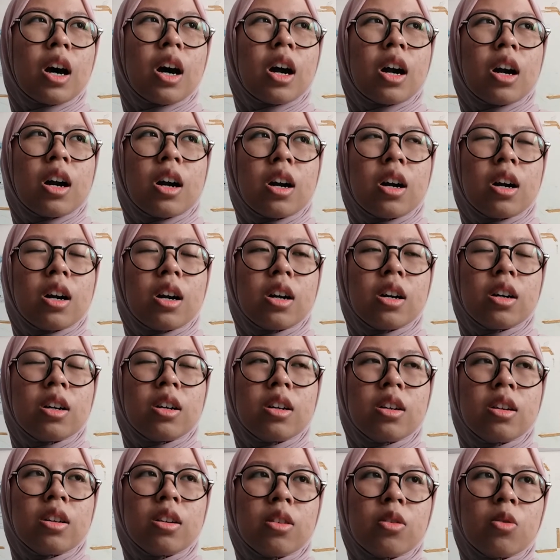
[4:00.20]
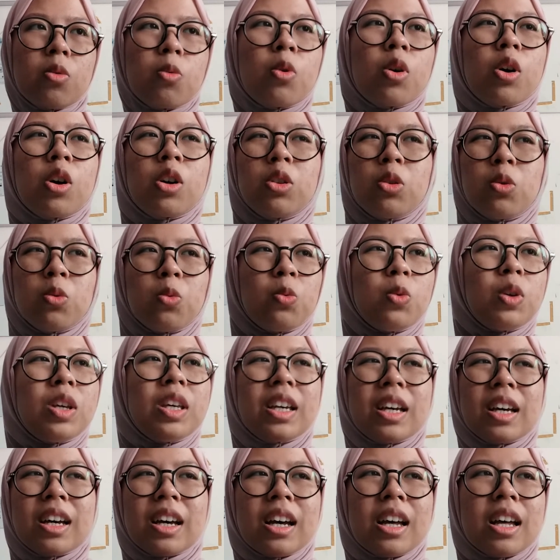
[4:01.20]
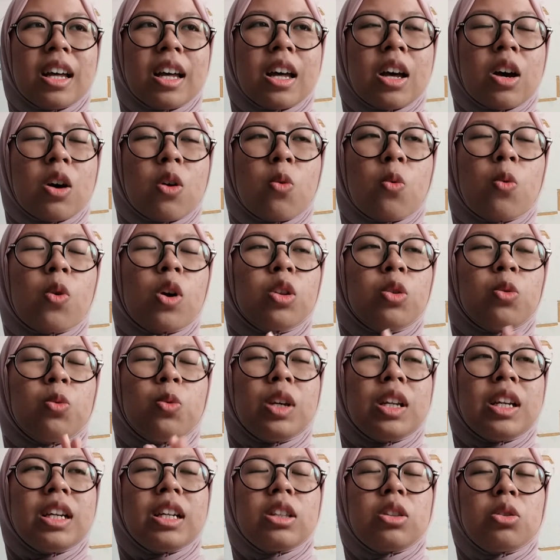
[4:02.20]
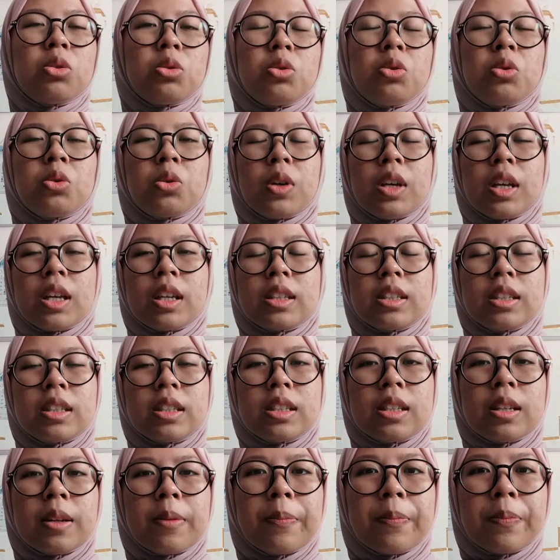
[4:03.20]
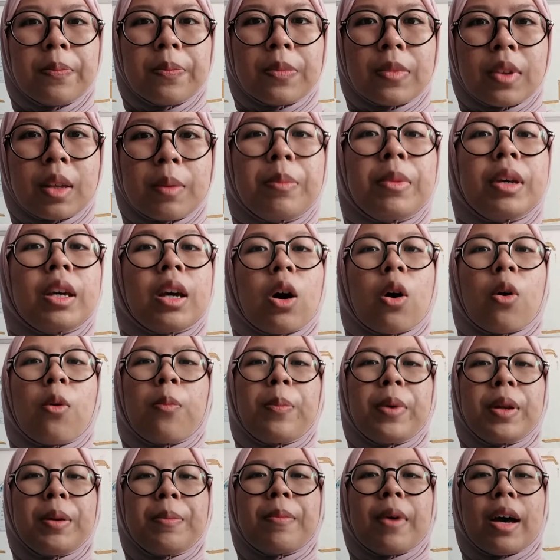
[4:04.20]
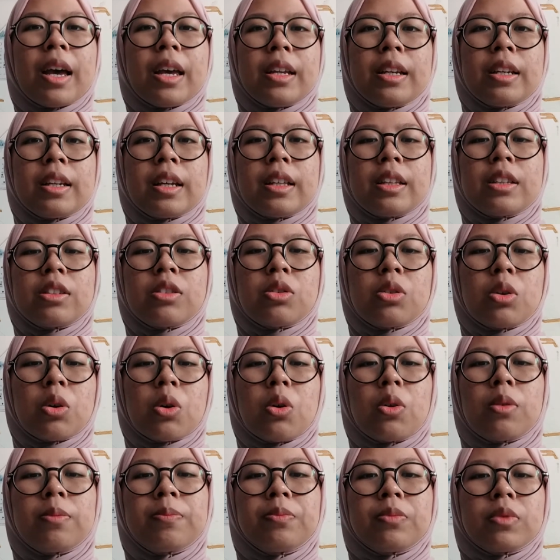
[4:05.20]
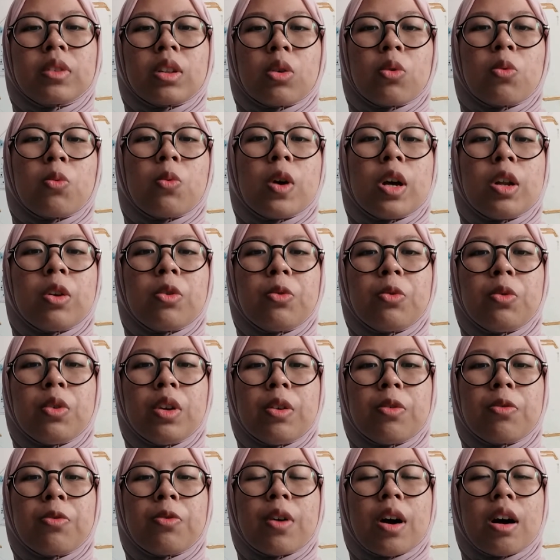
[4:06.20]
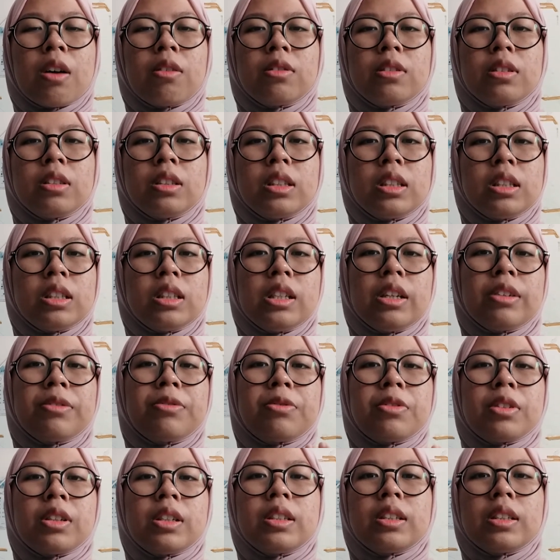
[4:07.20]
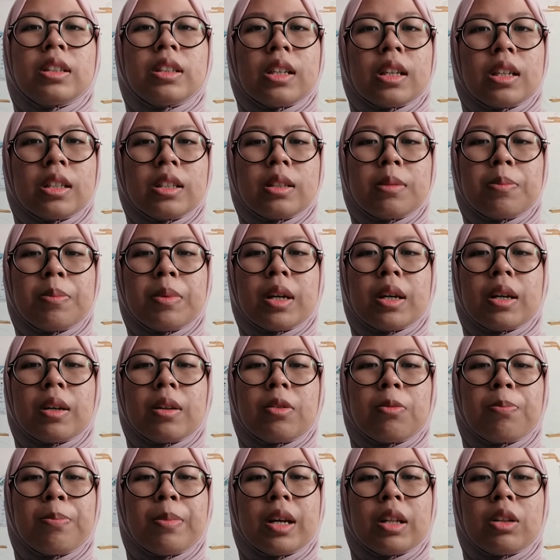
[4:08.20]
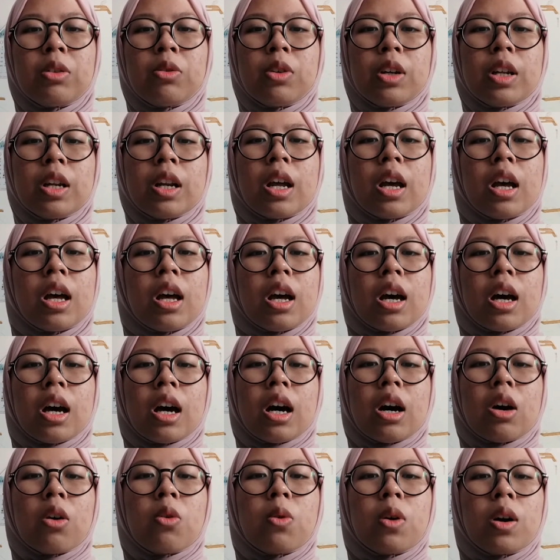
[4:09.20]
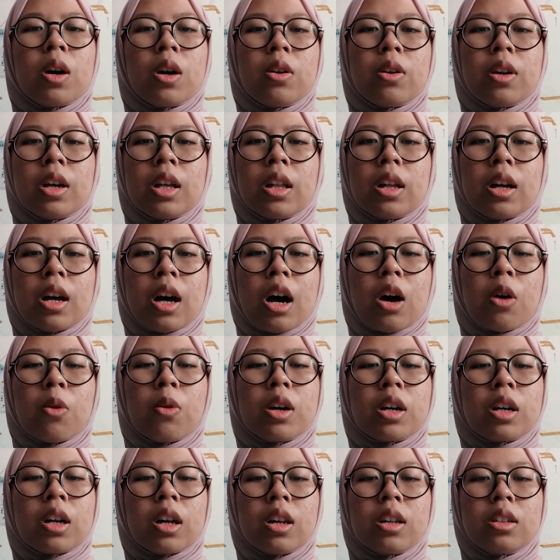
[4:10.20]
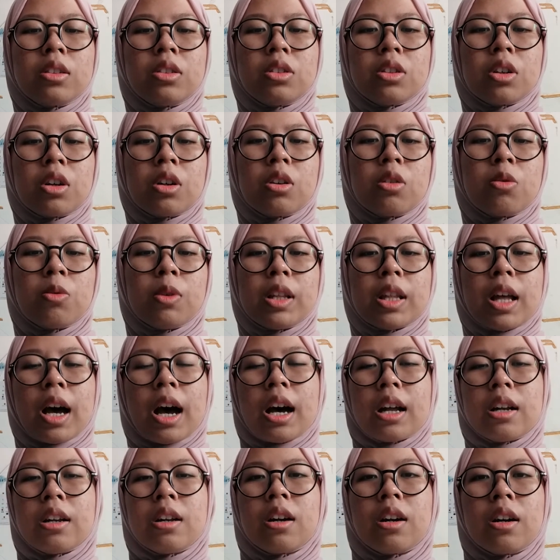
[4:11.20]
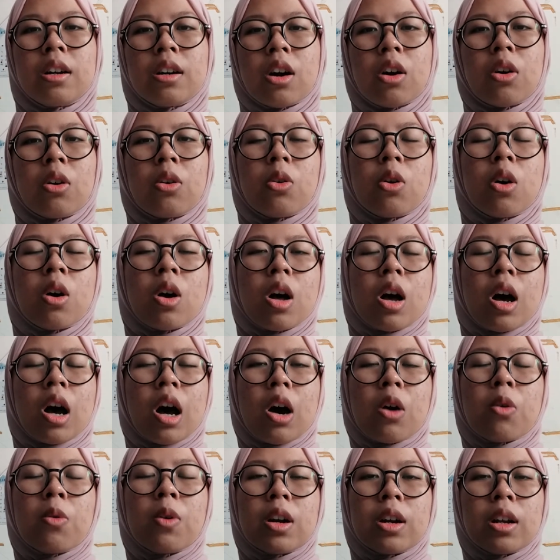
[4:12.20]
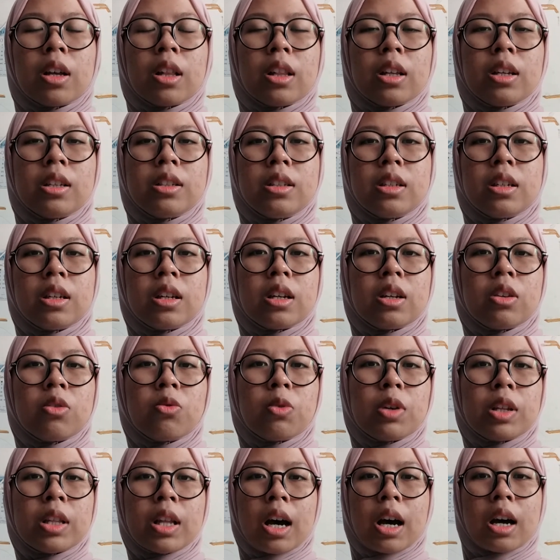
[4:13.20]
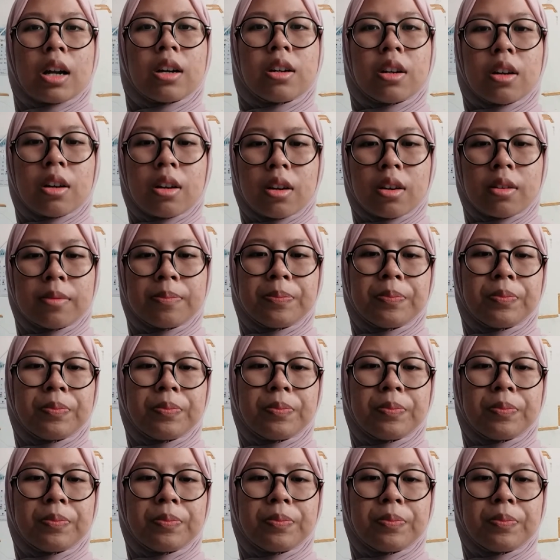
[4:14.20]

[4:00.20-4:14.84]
are what we what we need to do is be open-minded so when we found the differences be between our our culture with other or our religion with other